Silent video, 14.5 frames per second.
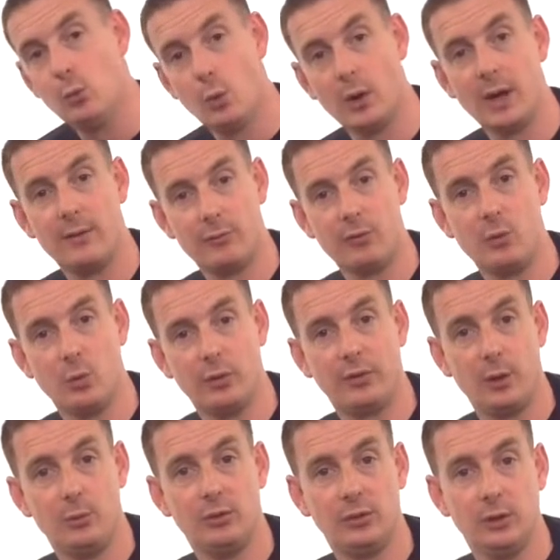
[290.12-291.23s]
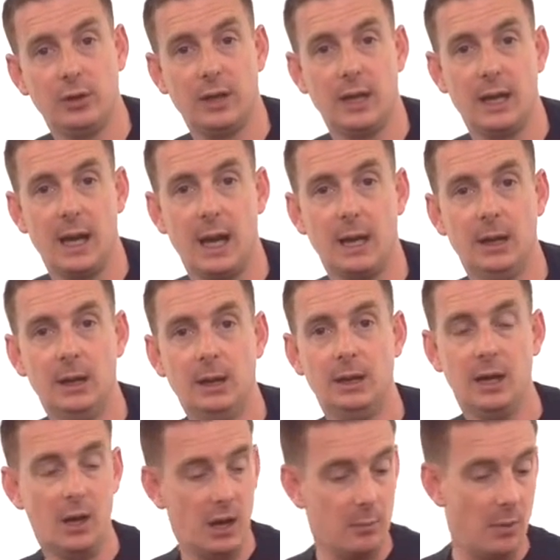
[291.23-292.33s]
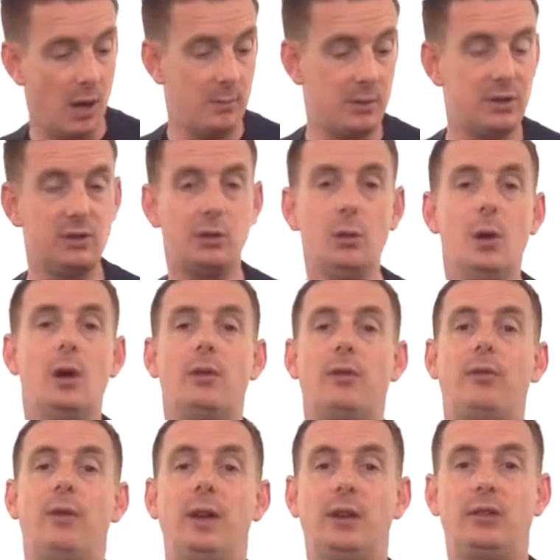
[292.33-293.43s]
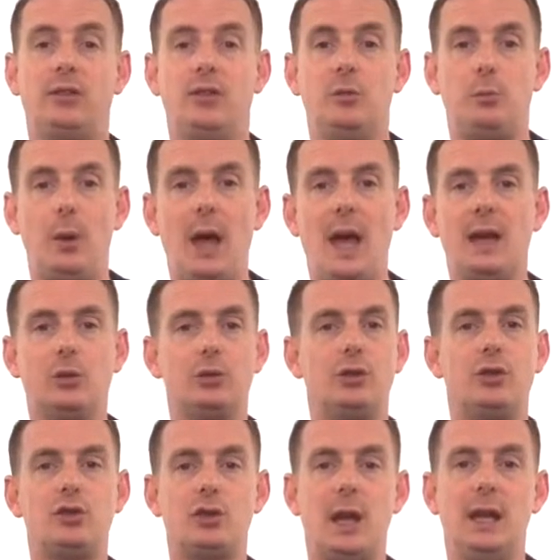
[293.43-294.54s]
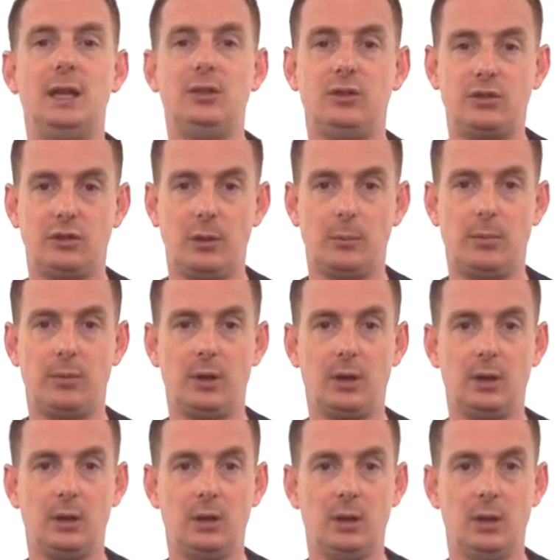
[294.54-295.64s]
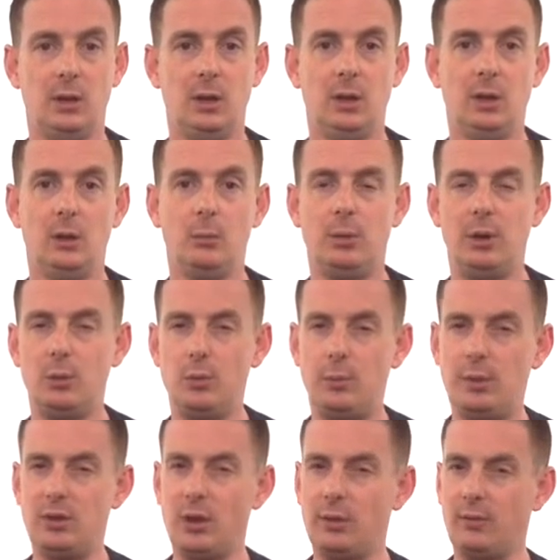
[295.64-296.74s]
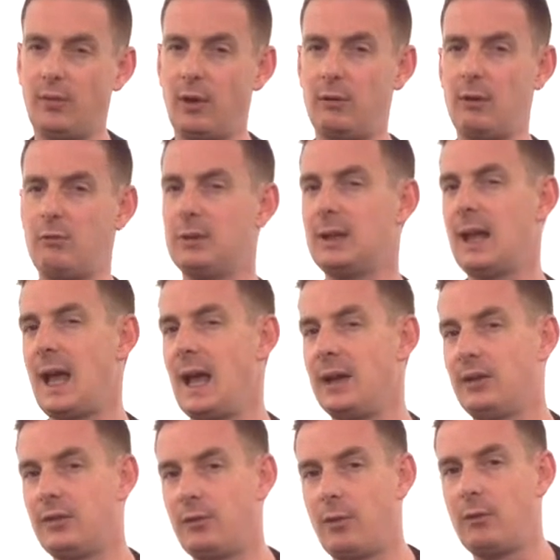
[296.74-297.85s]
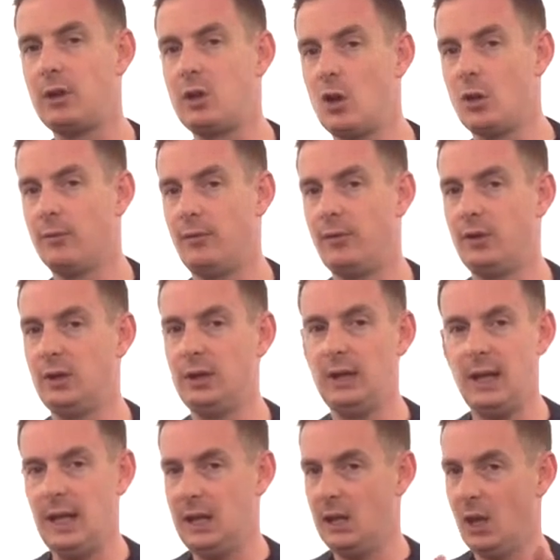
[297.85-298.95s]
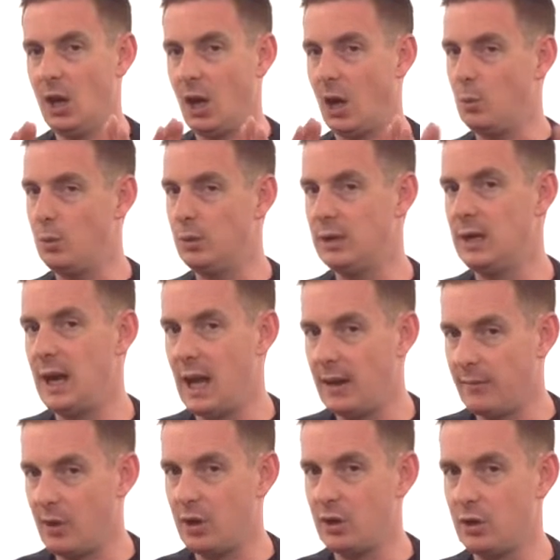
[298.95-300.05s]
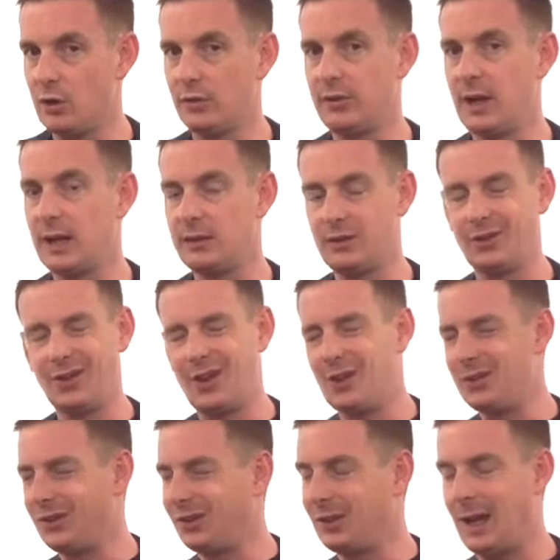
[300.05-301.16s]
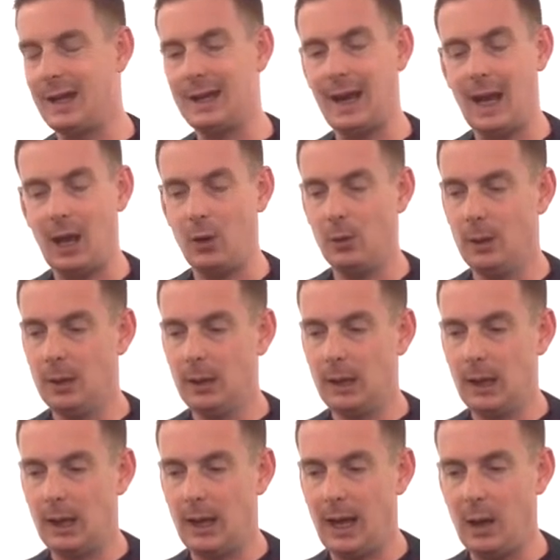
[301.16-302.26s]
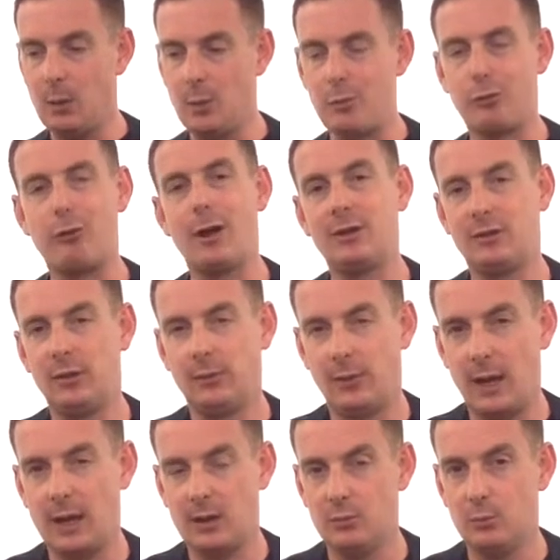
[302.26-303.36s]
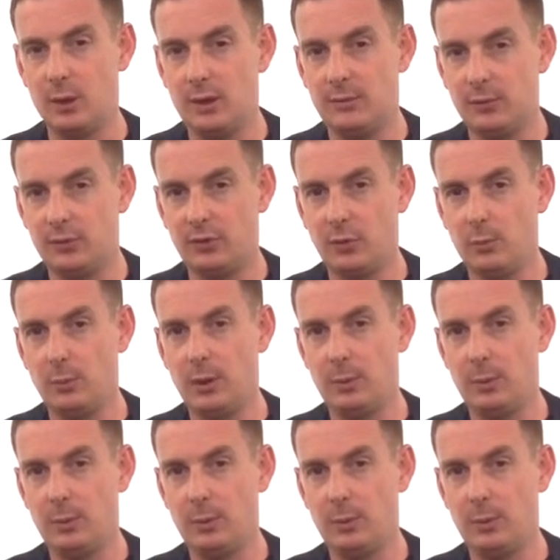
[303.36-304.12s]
in whatever it was I was looking at. You know, it might be to fix the bed or to change something. but it would be done very relaxed, very confidently. I wouldn't have eye contact because I understand how oppressive that can be for some